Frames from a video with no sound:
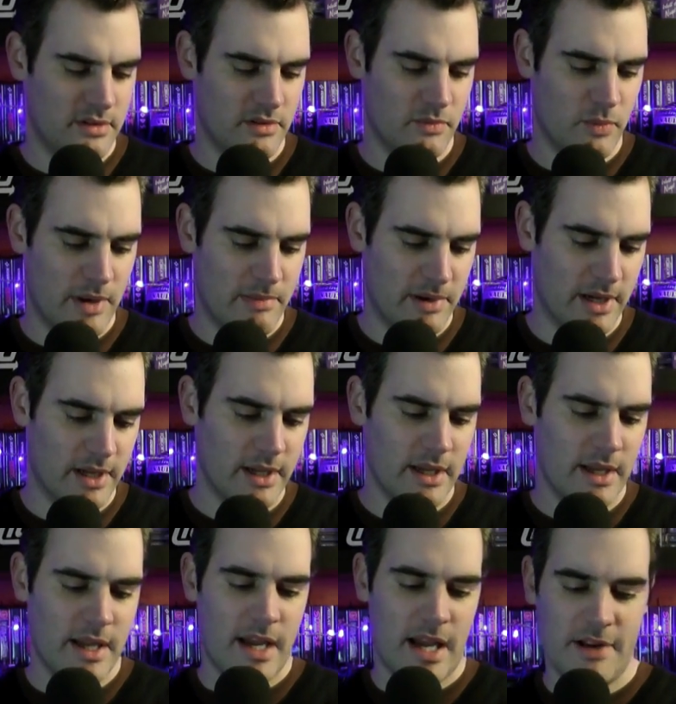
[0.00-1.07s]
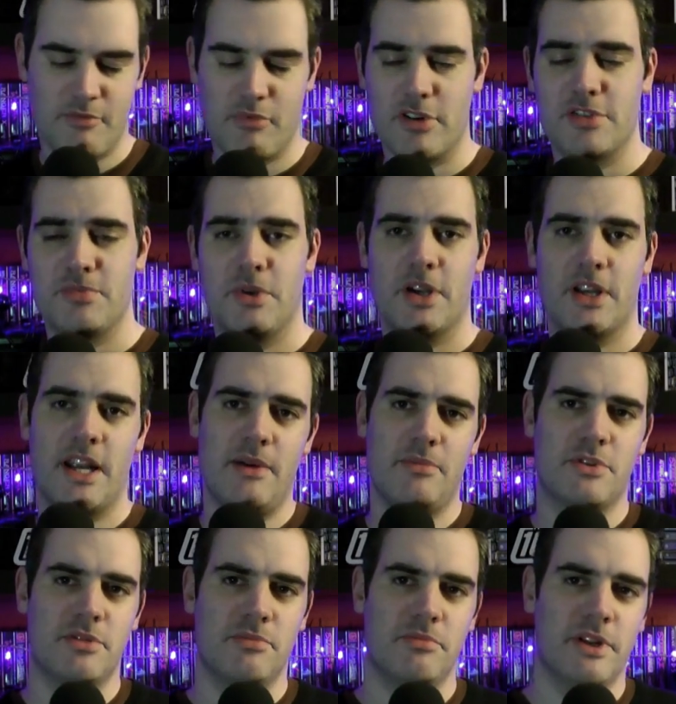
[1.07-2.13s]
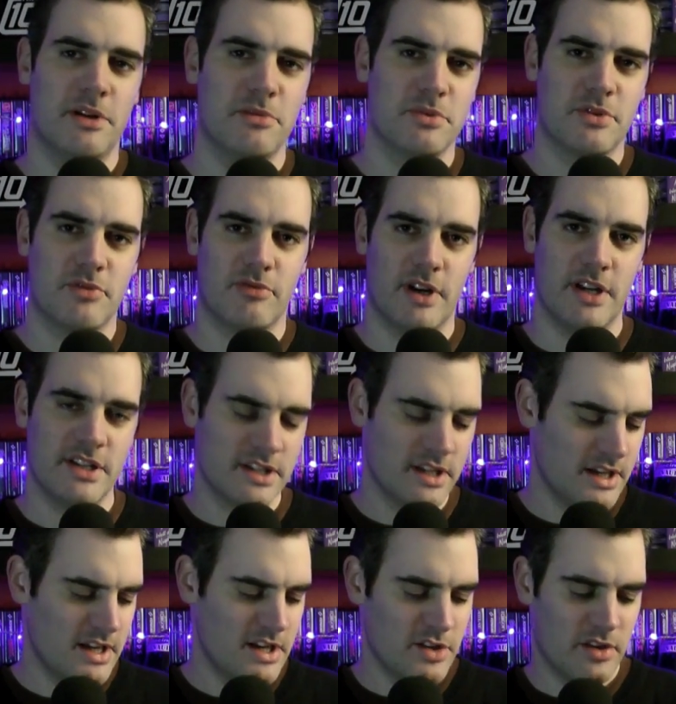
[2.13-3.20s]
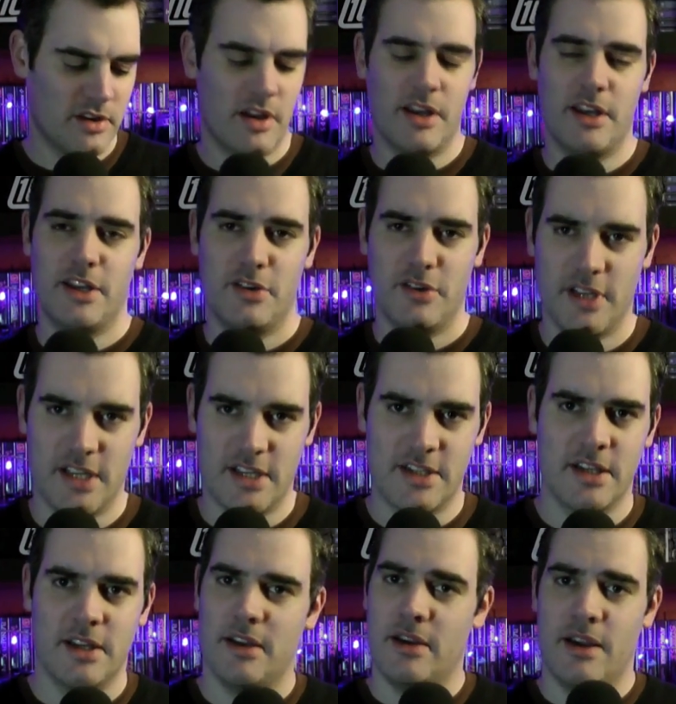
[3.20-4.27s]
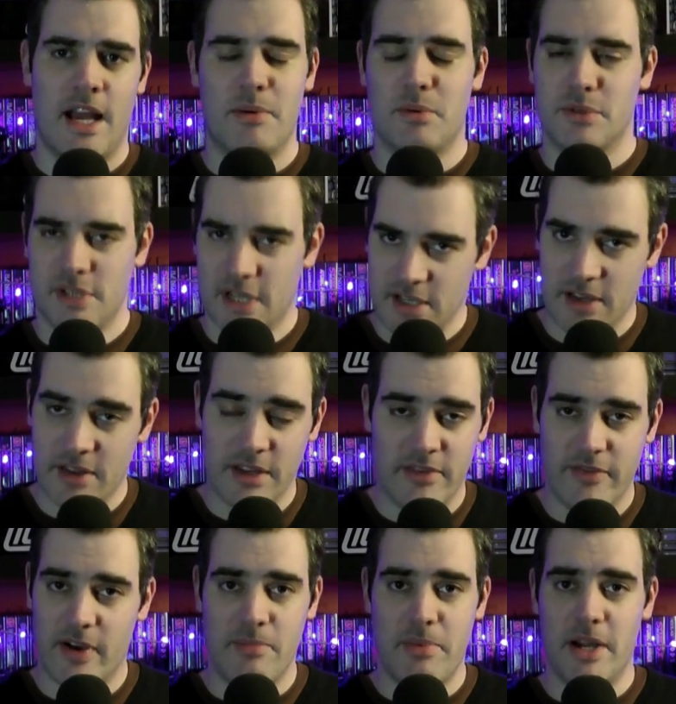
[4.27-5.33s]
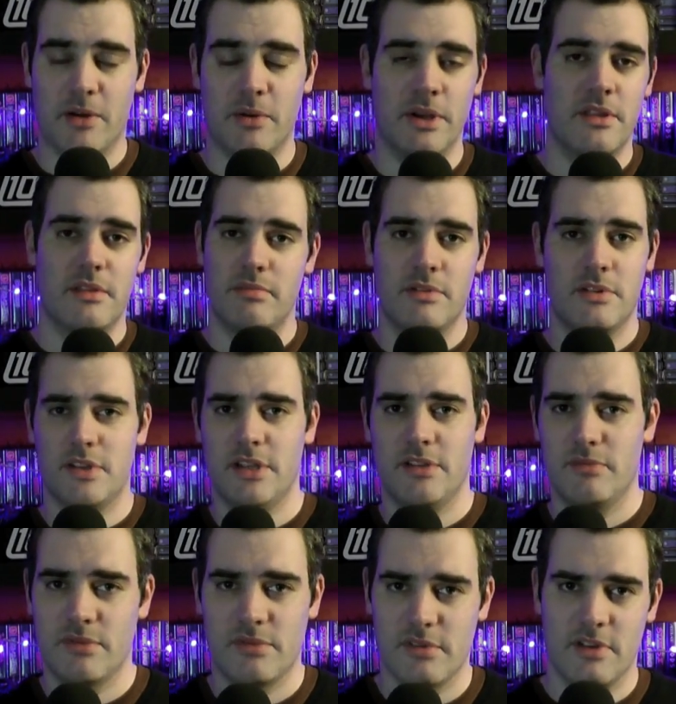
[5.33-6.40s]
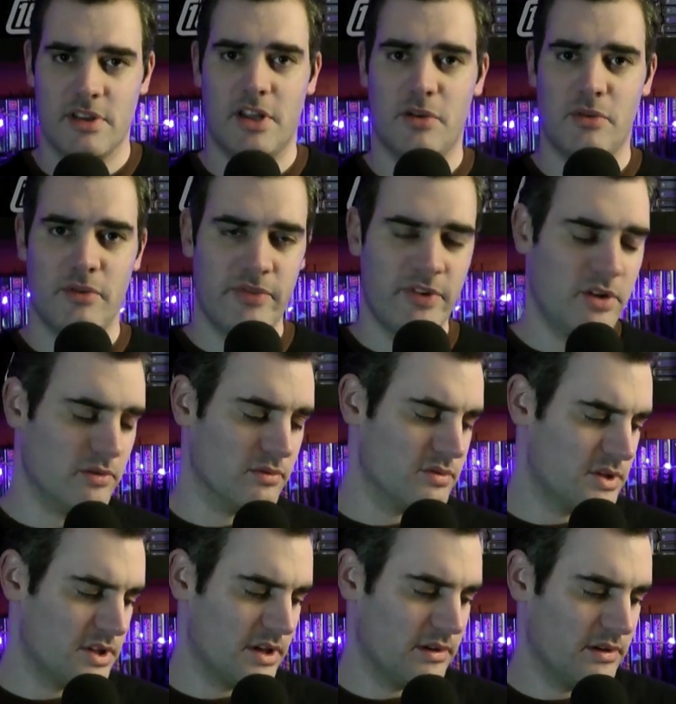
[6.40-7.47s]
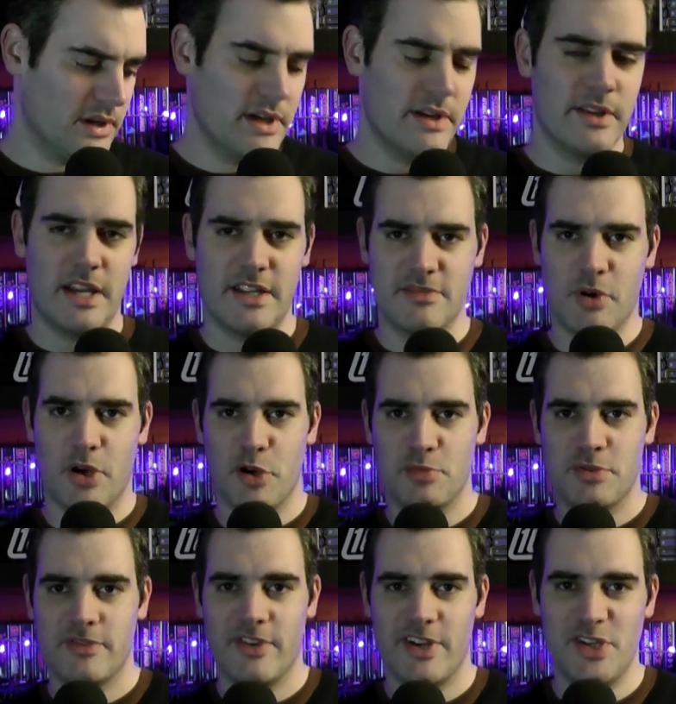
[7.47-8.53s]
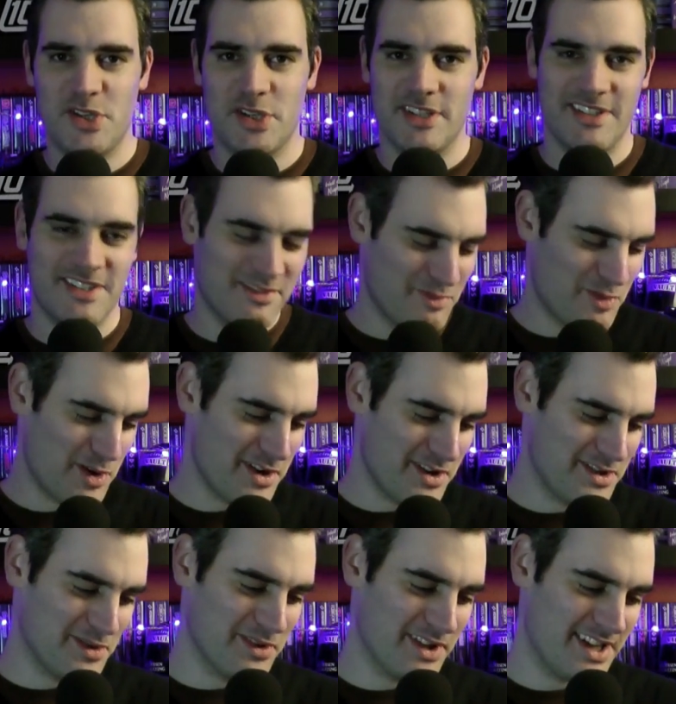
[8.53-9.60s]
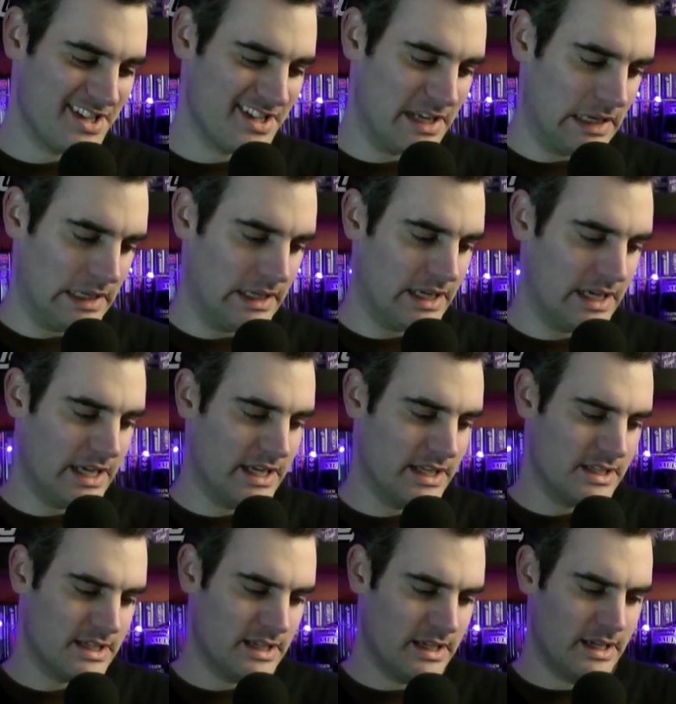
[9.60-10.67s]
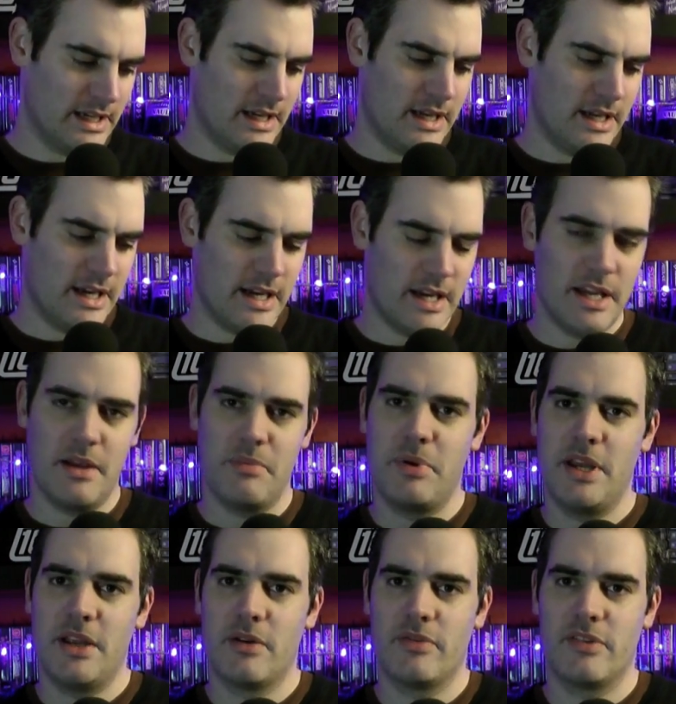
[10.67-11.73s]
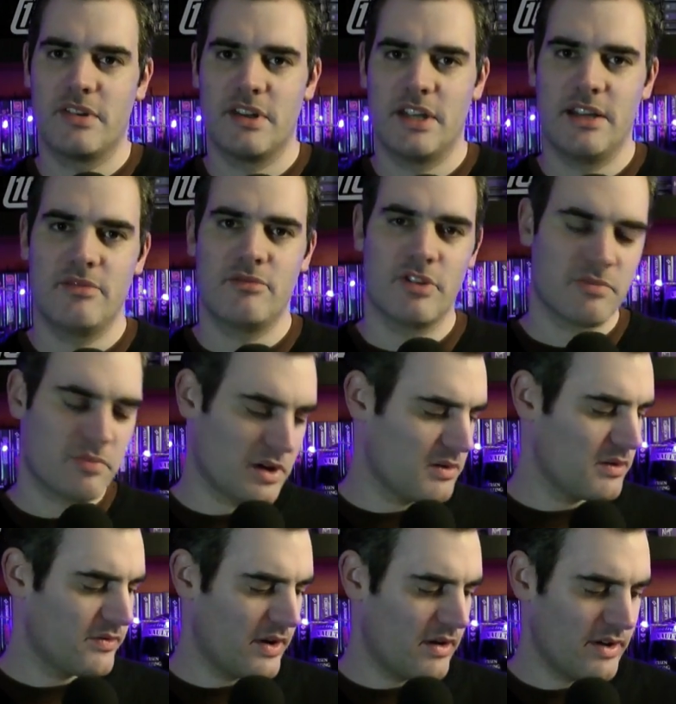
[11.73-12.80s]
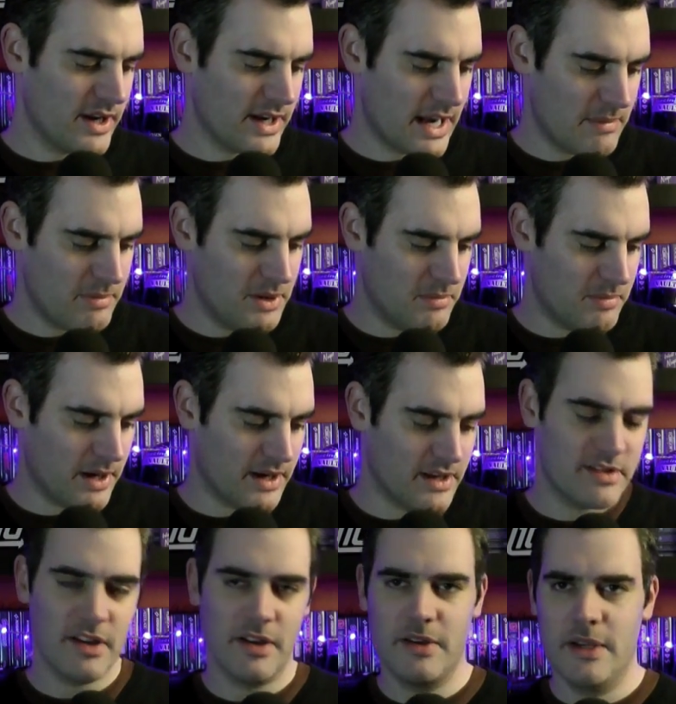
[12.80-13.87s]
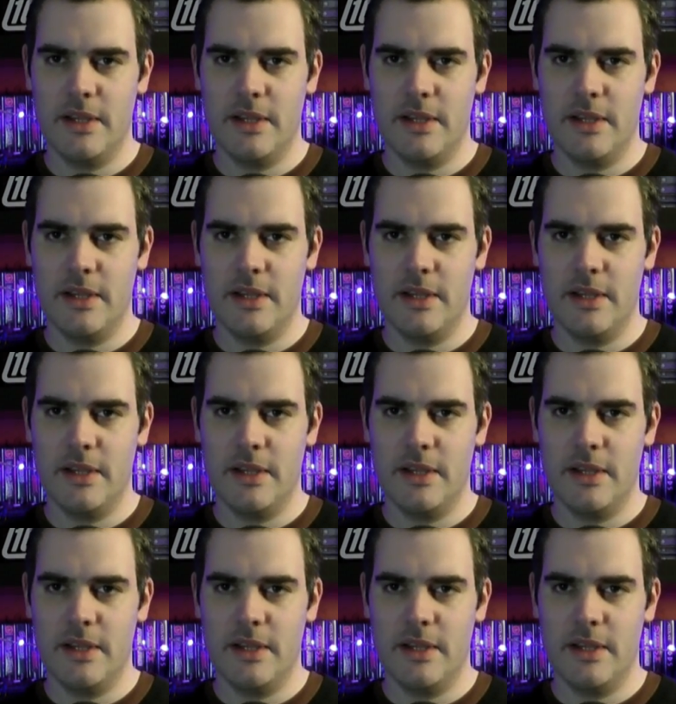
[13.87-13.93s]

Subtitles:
Webber. Had Rosberg and Hamilton been able to race, the likelihood is Hamilton had nothing to fight back with because he was low on fuel. So that's my observation of what I saw there today, and it appeared obviously Rosberg was very unhappy about it. So